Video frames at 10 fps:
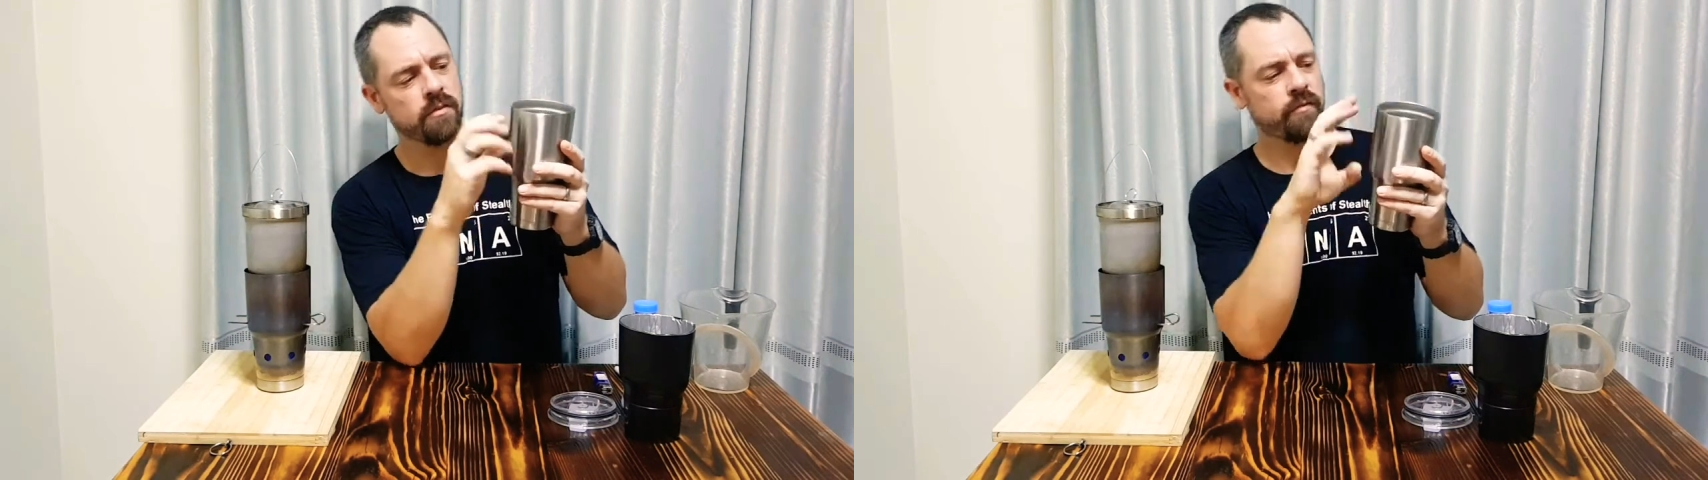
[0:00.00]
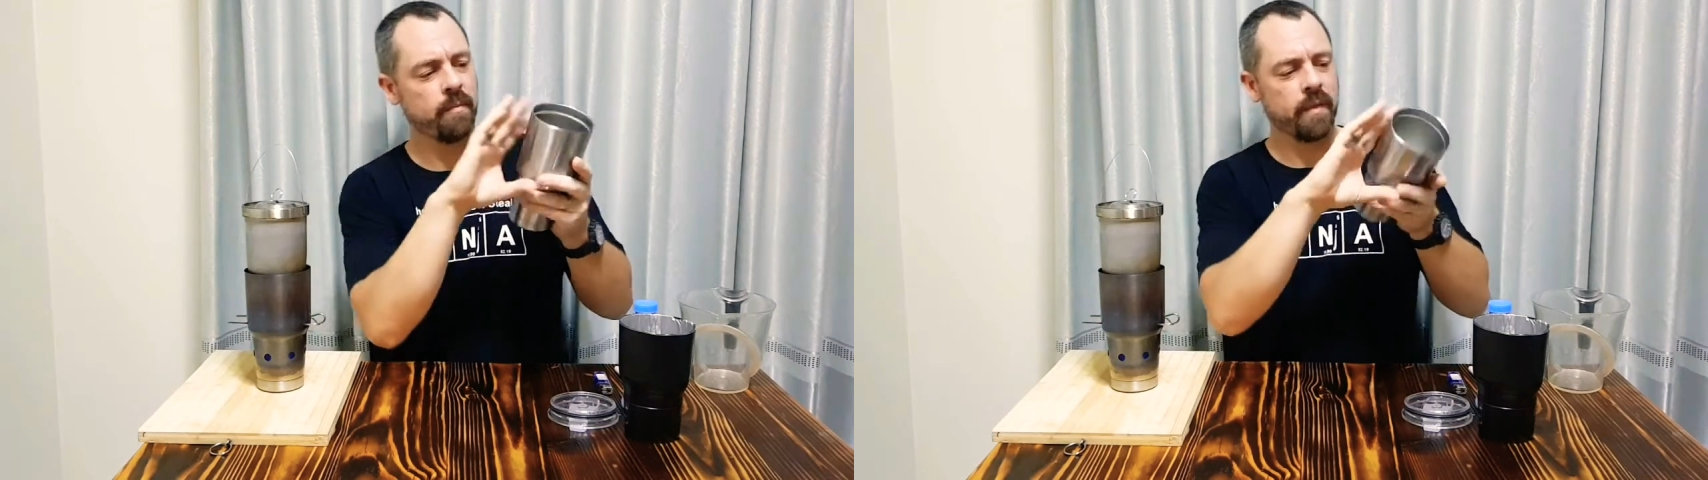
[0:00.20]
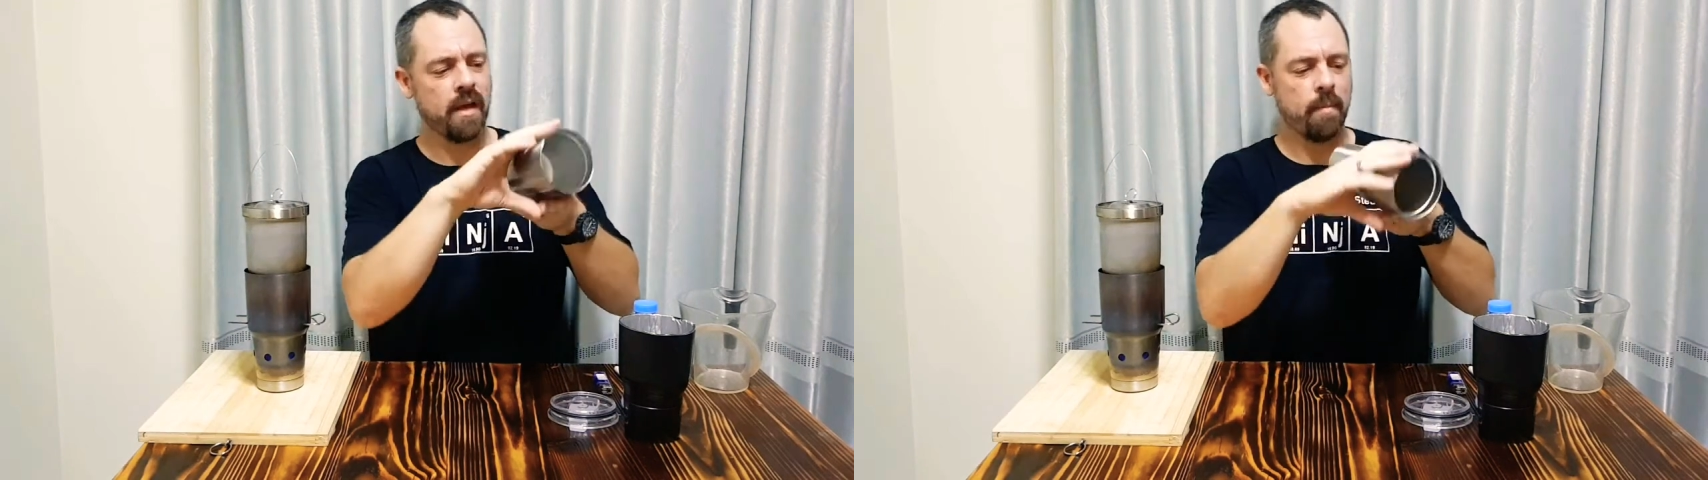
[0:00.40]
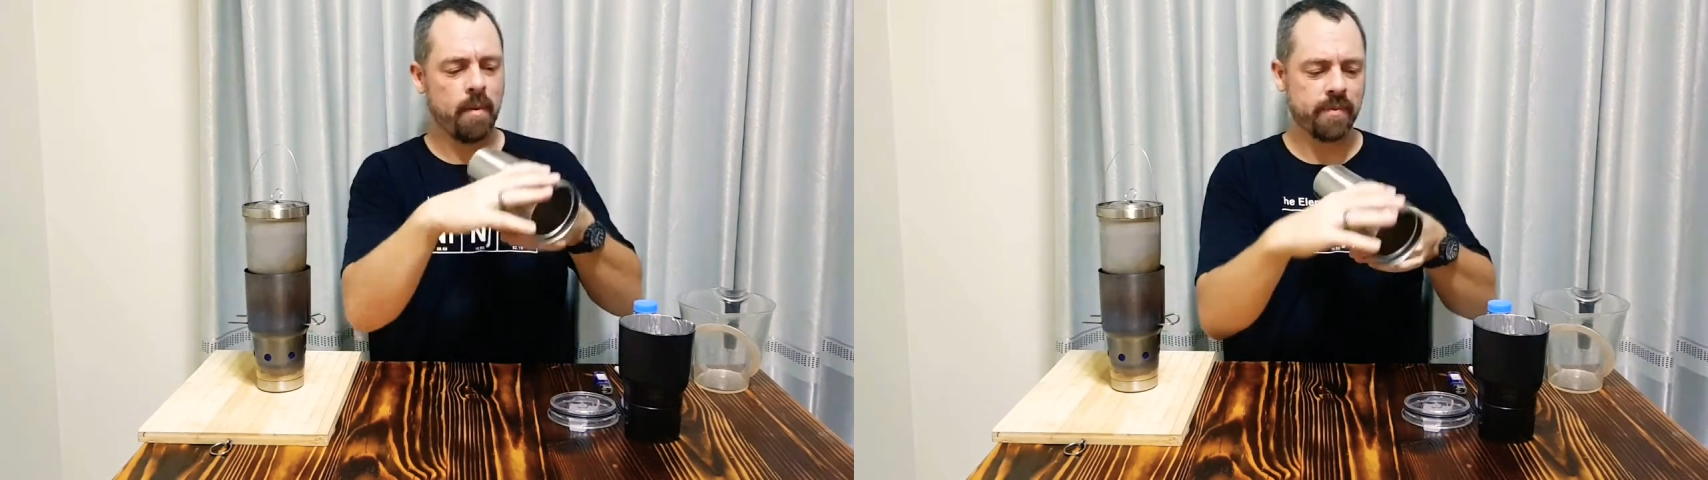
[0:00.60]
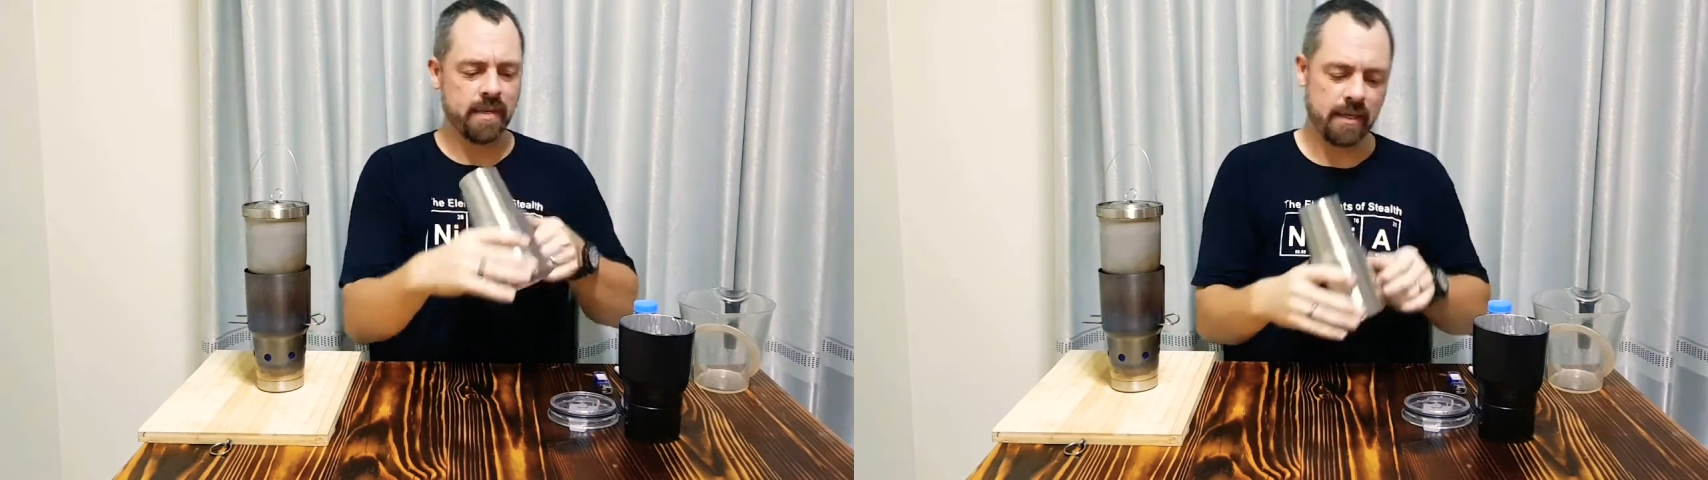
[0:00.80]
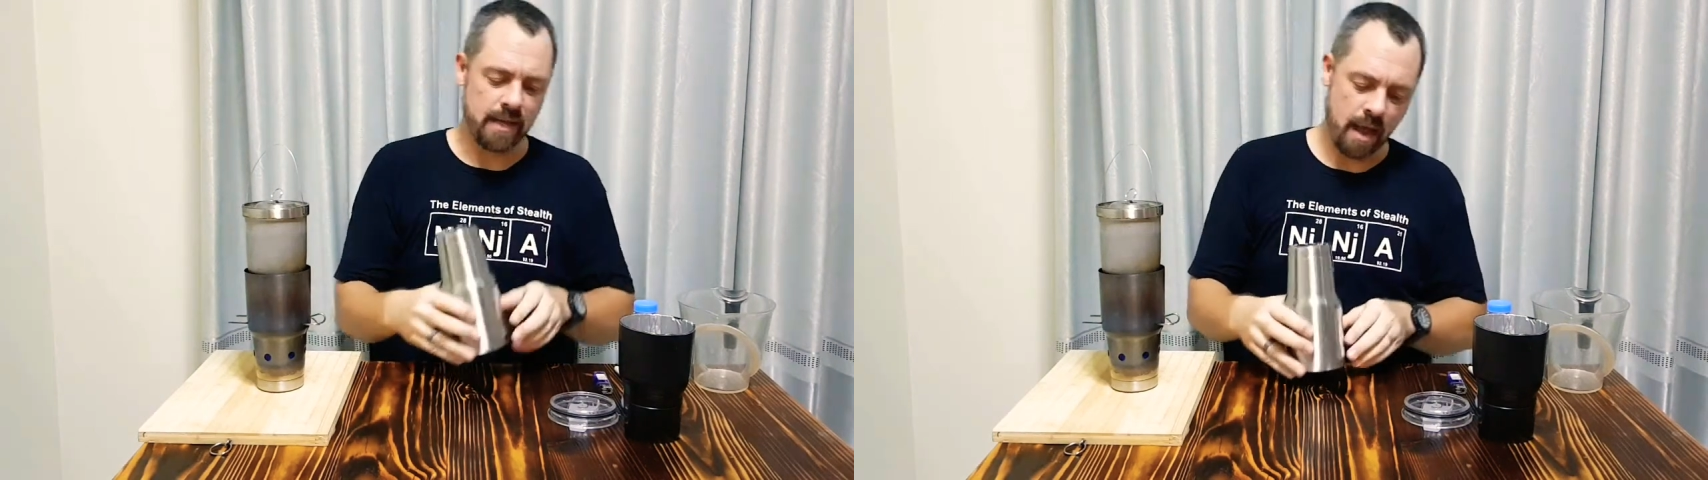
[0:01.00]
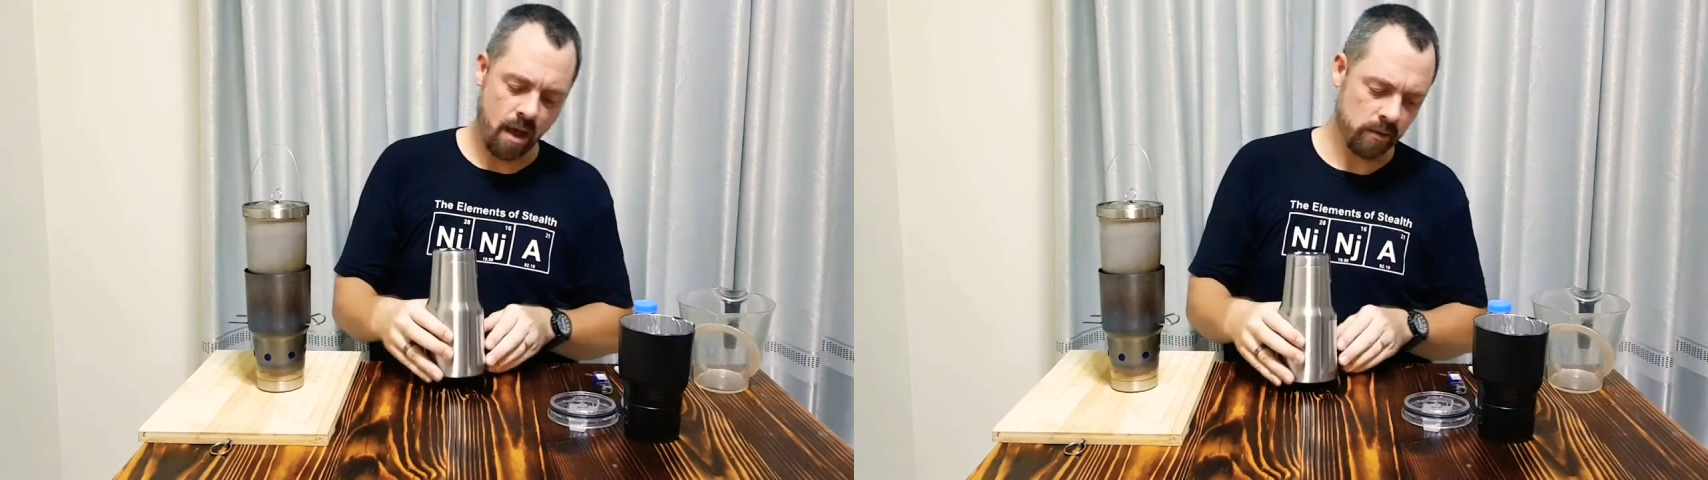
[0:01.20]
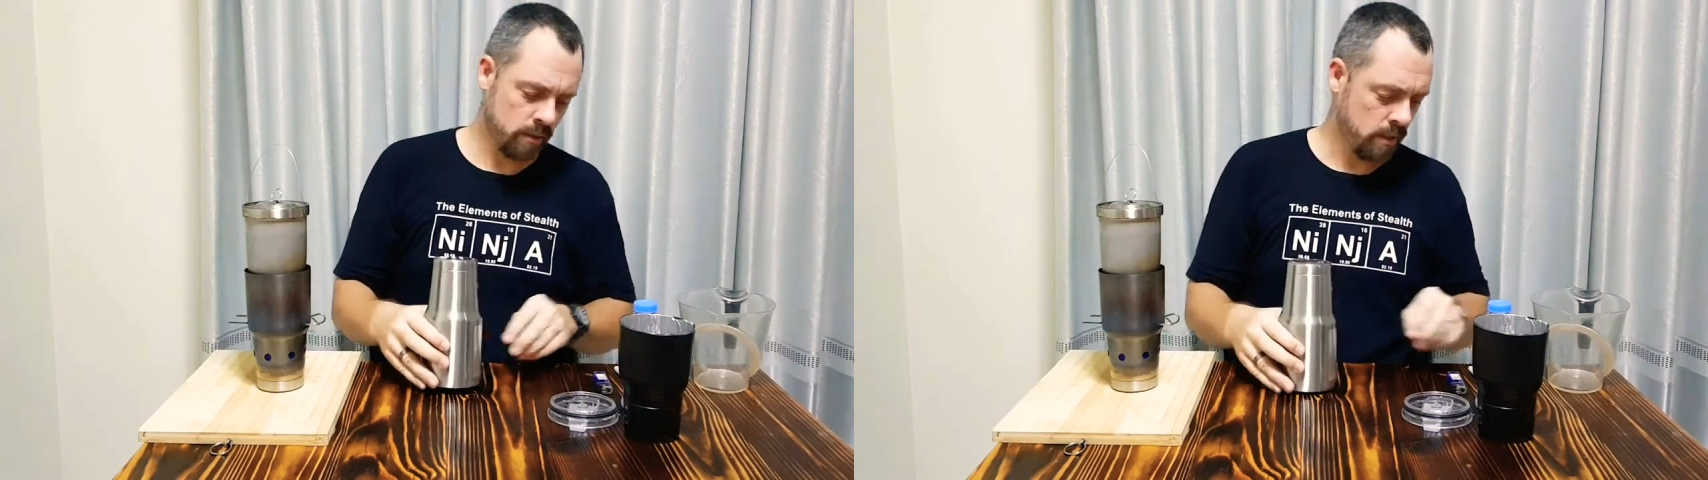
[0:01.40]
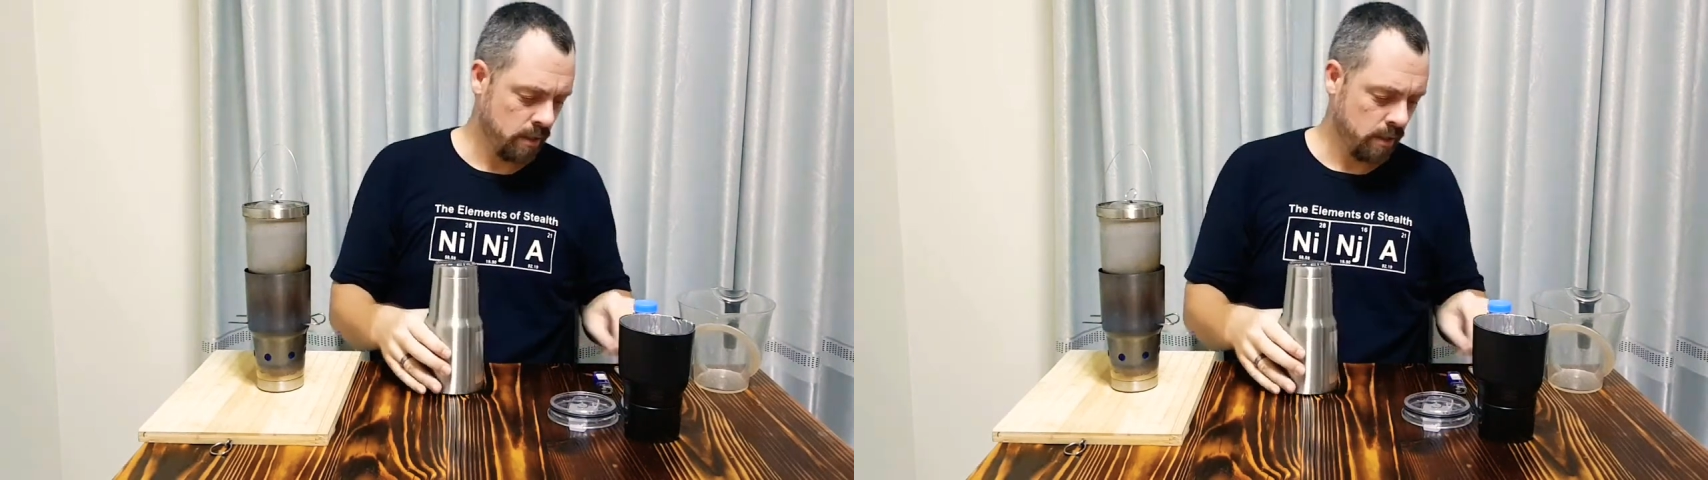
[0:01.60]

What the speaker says: flip the cup upside down,